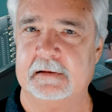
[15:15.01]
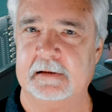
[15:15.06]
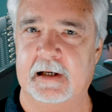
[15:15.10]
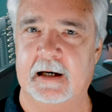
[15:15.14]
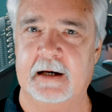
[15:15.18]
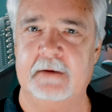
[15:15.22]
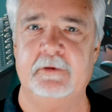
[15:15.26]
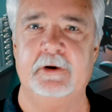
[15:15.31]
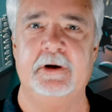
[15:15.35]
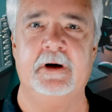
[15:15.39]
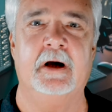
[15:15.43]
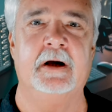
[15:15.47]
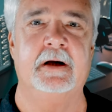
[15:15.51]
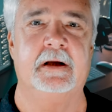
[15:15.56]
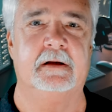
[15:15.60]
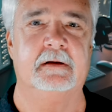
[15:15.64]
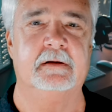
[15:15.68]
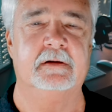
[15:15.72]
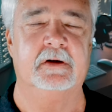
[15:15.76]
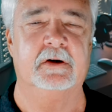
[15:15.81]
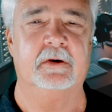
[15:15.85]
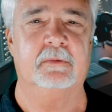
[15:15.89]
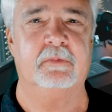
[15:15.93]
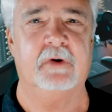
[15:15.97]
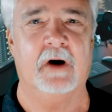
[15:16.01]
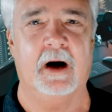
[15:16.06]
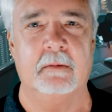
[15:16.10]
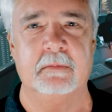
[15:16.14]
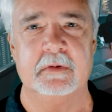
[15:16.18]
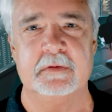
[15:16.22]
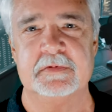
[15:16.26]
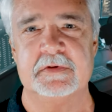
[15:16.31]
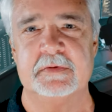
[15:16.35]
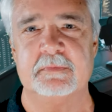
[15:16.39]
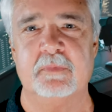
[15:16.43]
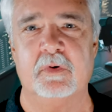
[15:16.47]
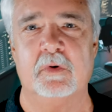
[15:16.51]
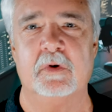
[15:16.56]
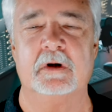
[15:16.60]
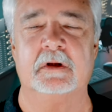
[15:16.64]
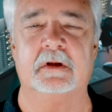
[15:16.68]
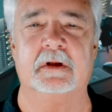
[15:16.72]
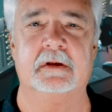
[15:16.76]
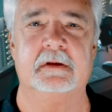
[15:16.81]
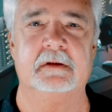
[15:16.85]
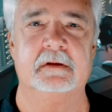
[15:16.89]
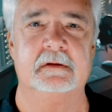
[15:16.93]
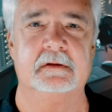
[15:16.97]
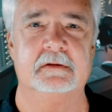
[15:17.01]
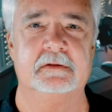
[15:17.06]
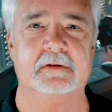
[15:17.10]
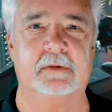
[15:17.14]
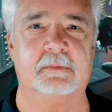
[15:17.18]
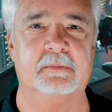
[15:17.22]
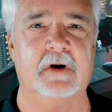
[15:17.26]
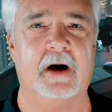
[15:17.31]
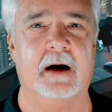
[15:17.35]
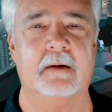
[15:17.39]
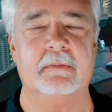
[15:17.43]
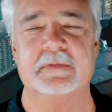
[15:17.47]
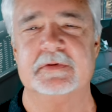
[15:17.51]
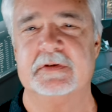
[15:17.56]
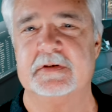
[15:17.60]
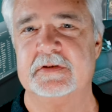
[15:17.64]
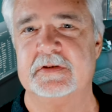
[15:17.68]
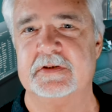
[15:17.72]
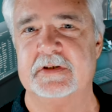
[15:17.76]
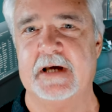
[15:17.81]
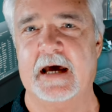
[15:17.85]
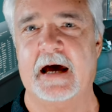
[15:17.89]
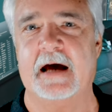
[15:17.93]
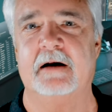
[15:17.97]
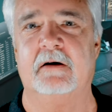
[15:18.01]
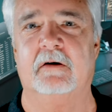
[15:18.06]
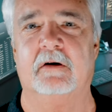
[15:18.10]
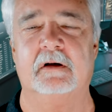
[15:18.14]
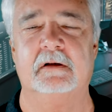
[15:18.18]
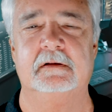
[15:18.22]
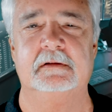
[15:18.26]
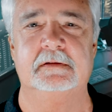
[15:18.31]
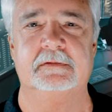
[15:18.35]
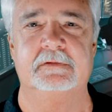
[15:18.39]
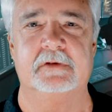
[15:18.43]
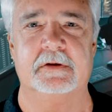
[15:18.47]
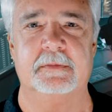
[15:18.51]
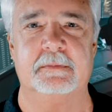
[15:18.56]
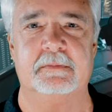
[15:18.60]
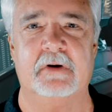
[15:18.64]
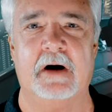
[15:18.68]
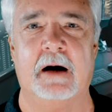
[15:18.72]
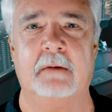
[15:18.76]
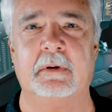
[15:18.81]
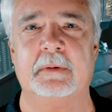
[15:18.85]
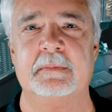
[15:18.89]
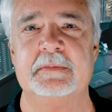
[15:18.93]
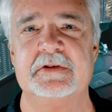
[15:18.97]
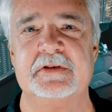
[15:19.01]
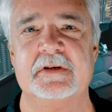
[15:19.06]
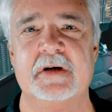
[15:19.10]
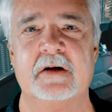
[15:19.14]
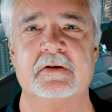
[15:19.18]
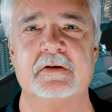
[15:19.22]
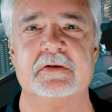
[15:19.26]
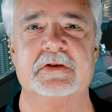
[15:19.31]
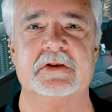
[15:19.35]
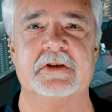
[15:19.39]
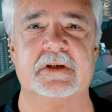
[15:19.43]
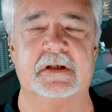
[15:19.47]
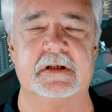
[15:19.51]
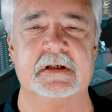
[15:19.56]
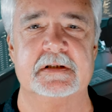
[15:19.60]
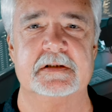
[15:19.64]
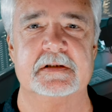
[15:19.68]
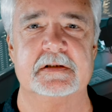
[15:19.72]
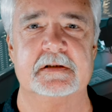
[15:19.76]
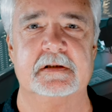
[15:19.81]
Every night, there are problems in Portland, there are problems in Seattle, there are problems in other cities.